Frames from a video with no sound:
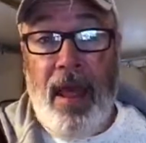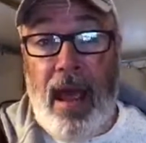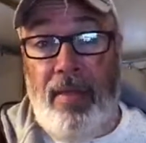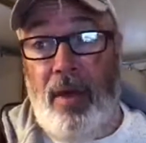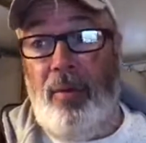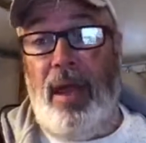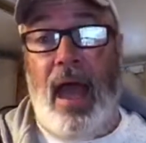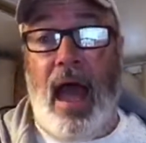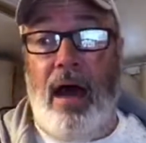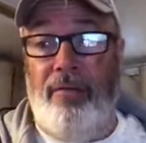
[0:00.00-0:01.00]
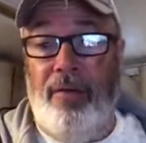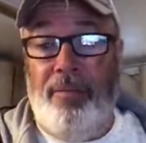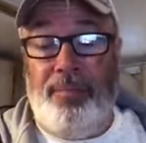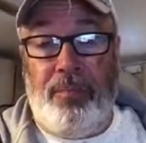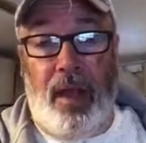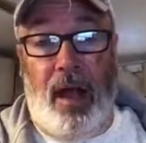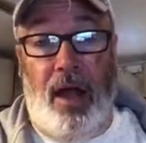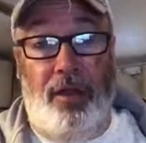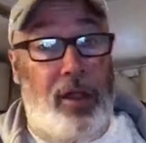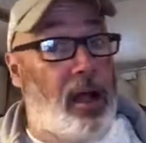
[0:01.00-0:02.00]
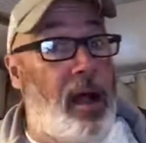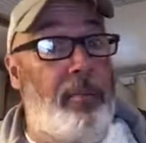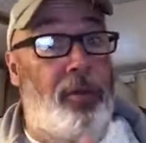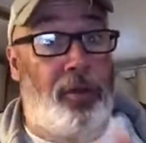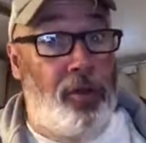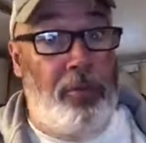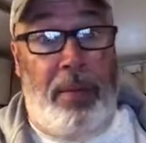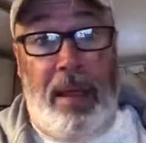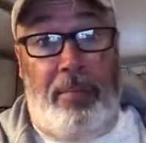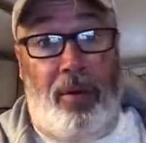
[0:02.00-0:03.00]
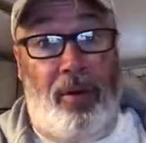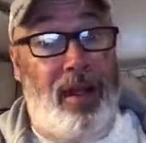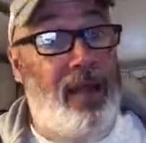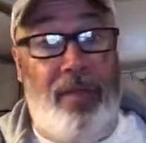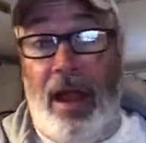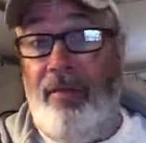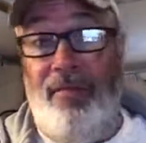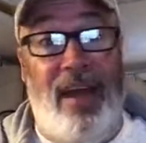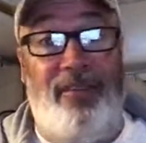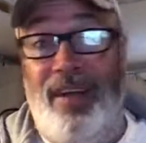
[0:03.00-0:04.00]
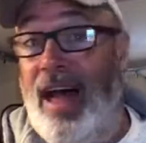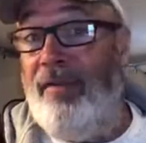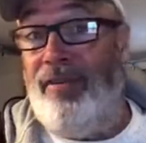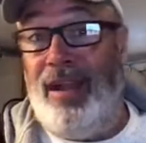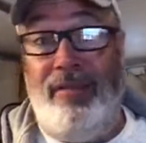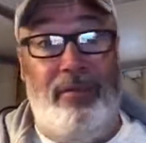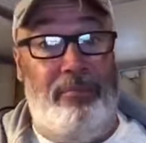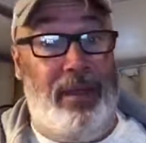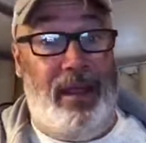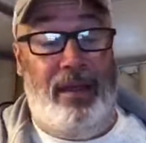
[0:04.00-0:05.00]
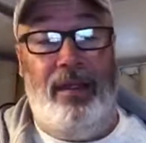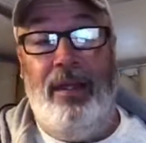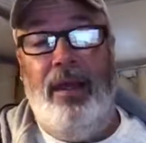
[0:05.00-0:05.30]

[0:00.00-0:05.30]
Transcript: and then we have a couple new people that have never ever even been